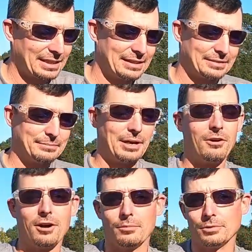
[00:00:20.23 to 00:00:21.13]
and my
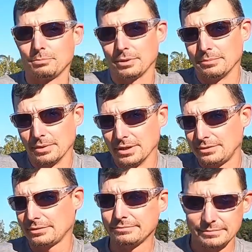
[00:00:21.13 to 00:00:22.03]
arm was pretty
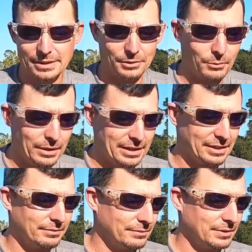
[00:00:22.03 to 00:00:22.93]
much in the
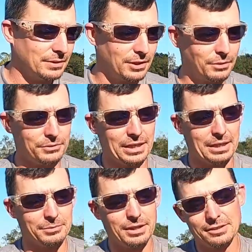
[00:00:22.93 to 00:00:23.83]
way of the view the whole
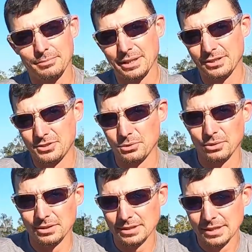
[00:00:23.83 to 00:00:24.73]
time. So I just made a short